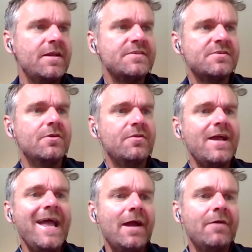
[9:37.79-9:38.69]
it's
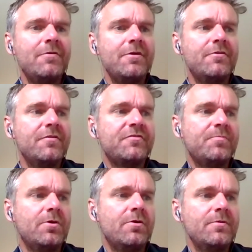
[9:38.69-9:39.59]
another area of
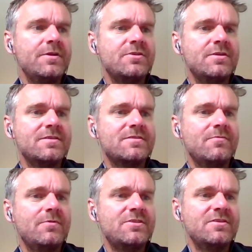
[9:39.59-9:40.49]
sport which
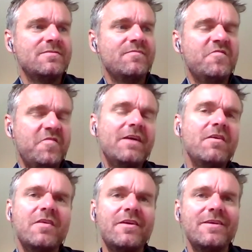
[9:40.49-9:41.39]
is which is
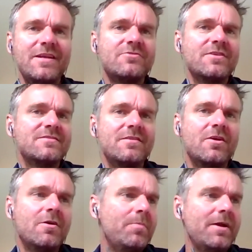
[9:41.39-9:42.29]
very very interesting
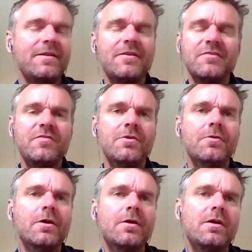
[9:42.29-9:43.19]
and compelling as a
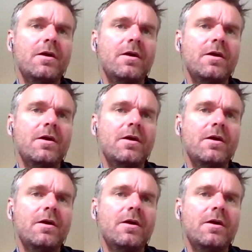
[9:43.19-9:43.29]
viewer.